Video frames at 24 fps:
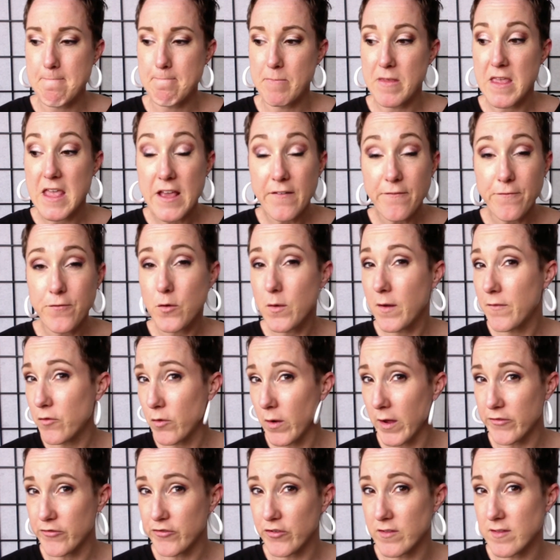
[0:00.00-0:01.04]
If you have
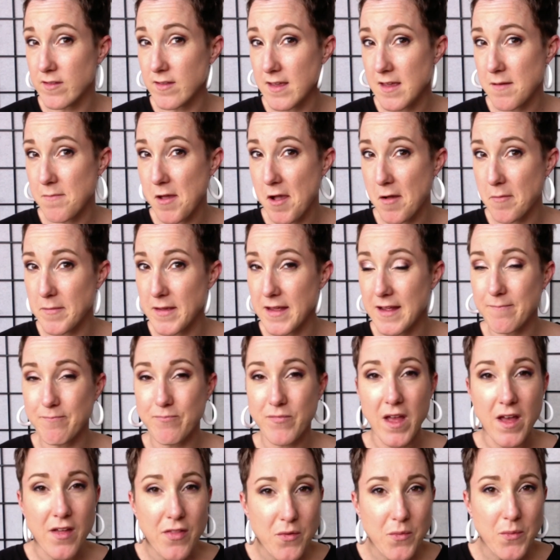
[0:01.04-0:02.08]
questions, email me.
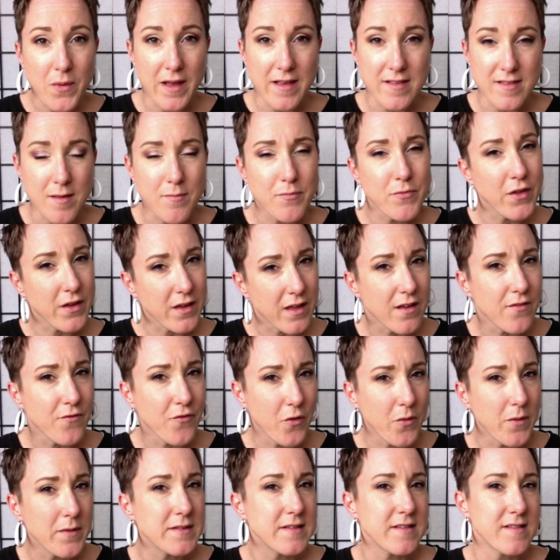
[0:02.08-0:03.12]
Otherwise, I'm looking
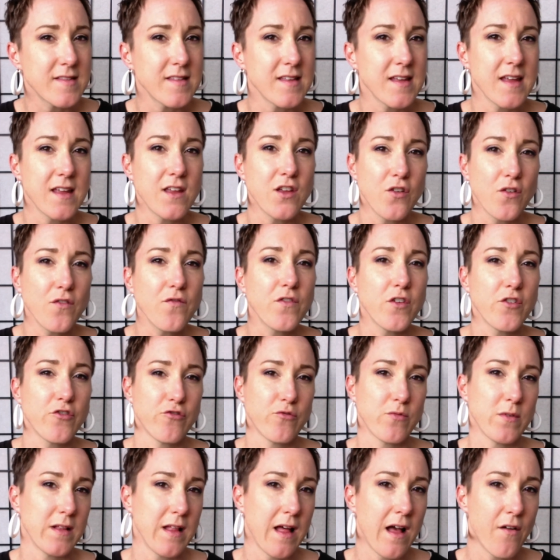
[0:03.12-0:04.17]
forward to seeing your
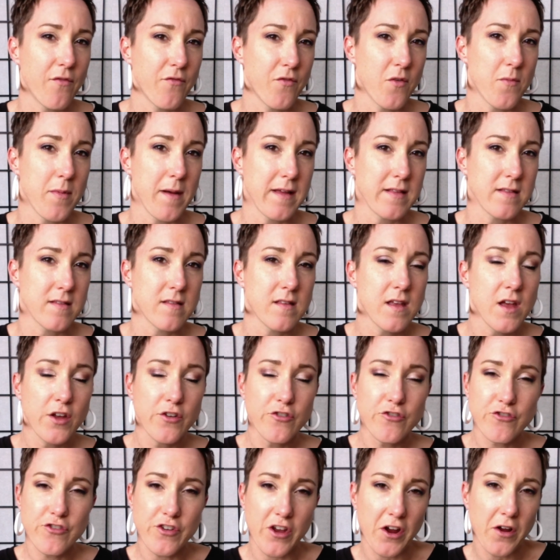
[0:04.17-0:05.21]
visual alphabets.
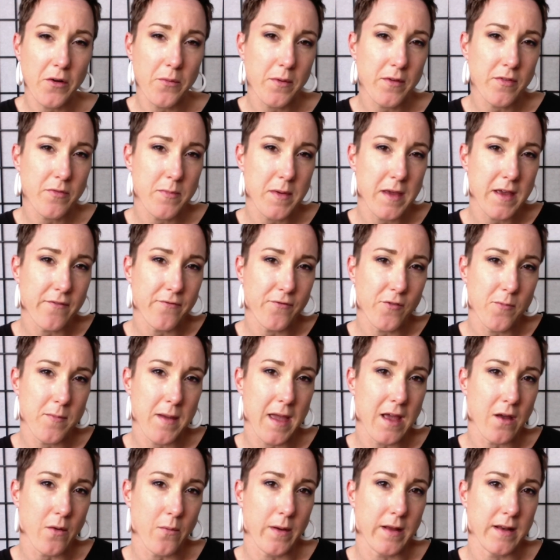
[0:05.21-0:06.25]
Share it with me if you
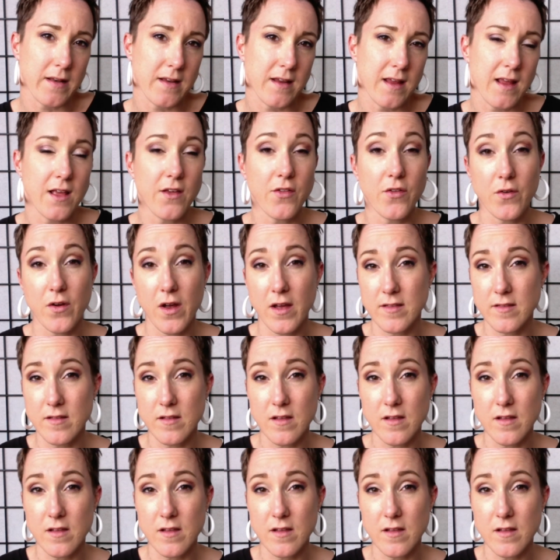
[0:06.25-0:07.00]
make one, either on